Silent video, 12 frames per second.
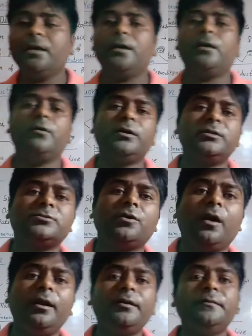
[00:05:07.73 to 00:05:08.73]
What is
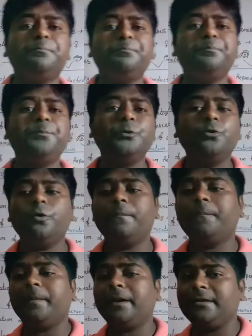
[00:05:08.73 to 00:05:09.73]
called
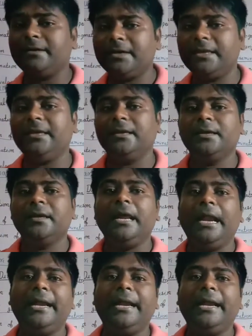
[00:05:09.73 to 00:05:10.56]
puberty?